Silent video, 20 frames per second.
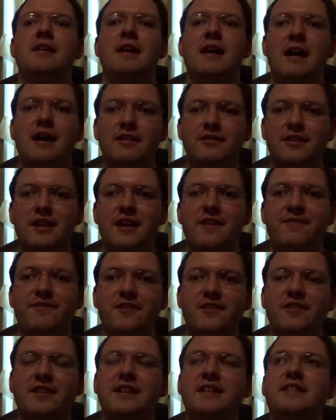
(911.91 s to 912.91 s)
I'll
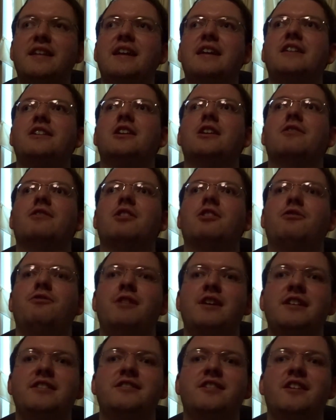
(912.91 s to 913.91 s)
definitely take your
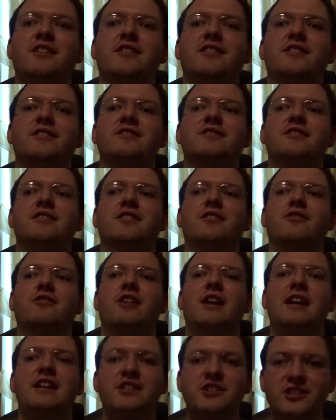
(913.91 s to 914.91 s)
requests under
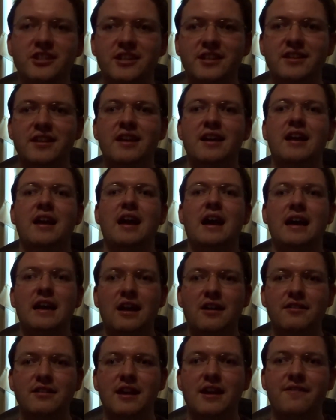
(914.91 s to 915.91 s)
consideration and
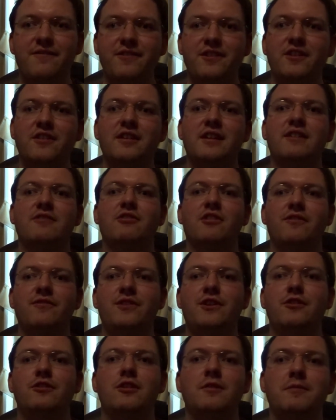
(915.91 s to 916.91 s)
I'll definitely
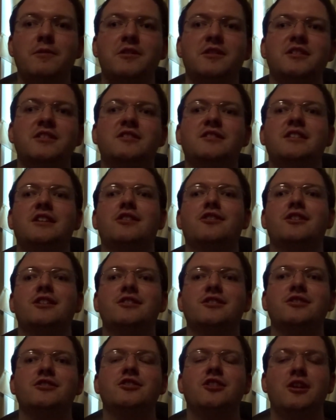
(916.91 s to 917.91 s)
review them on this
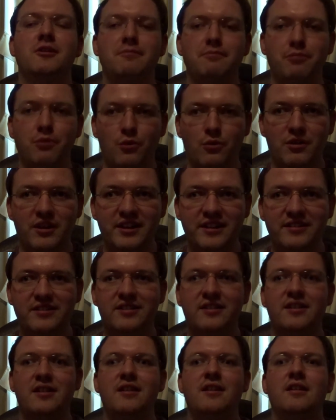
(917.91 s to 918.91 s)
series at some
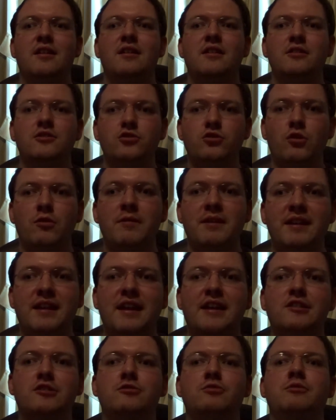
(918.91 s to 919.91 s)
point. Join me
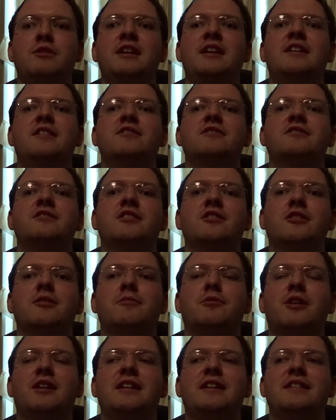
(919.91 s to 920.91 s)
next week on
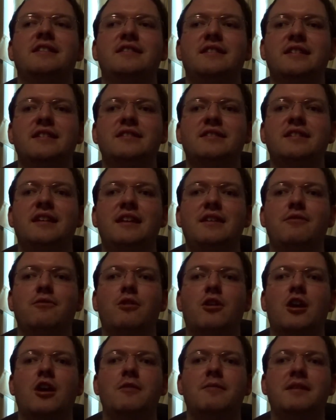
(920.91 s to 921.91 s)
Celebrating Disney,
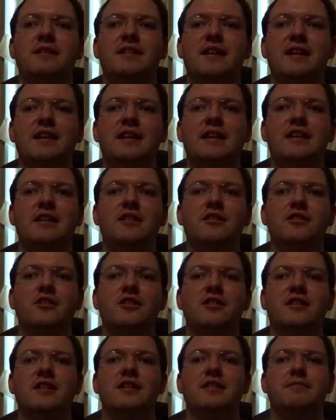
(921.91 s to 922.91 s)
where I'll be taking a
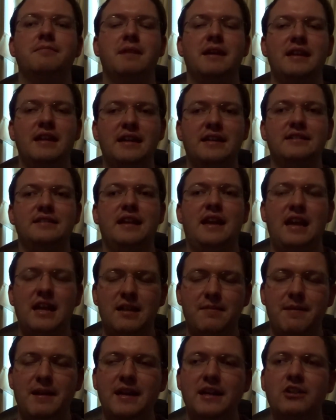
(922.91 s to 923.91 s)
look at my next
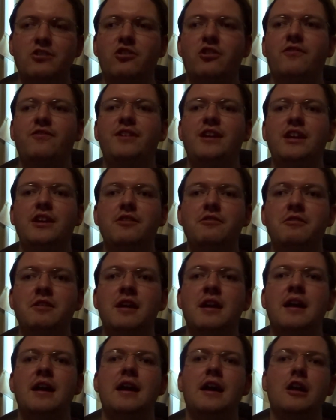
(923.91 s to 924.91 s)
animated review.
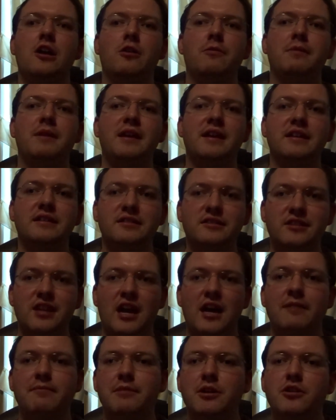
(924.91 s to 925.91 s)
It'll be a
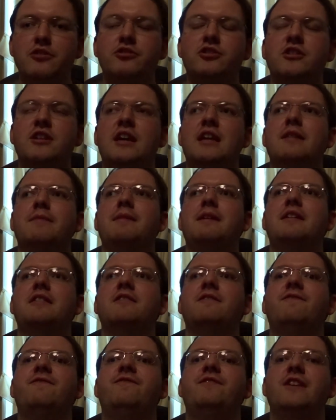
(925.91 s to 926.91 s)
stop motion
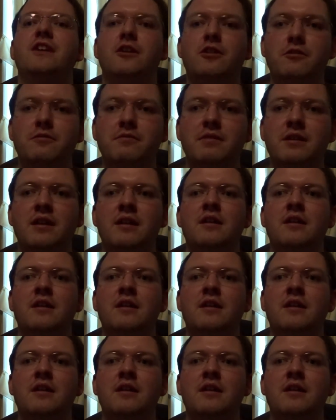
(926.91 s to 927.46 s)
animated film